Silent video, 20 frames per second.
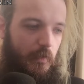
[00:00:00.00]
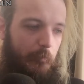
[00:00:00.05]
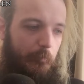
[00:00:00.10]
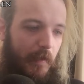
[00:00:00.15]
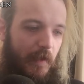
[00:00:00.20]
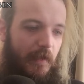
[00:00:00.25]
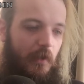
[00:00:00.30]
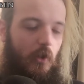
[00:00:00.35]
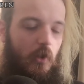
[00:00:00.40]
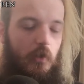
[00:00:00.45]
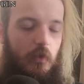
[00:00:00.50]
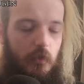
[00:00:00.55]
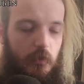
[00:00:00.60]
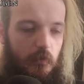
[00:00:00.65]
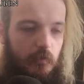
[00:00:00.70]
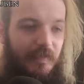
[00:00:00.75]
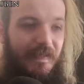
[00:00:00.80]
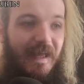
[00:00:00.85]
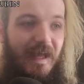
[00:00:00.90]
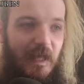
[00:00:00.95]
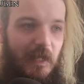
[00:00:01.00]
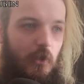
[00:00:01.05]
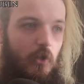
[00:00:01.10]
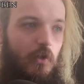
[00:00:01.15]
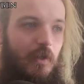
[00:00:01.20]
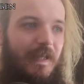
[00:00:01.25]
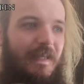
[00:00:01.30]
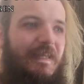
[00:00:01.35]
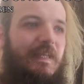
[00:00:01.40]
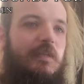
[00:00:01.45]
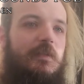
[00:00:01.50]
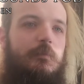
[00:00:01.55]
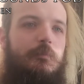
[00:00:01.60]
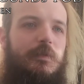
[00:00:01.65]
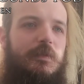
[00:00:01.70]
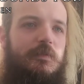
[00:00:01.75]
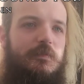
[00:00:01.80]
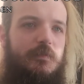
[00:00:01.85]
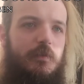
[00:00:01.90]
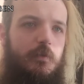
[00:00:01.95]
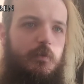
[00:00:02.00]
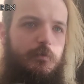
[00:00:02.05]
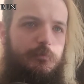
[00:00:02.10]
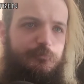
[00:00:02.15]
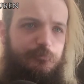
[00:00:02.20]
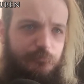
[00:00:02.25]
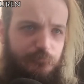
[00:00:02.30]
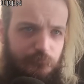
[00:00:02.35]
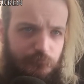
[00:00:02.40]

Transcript: their back catalogue a little bit. So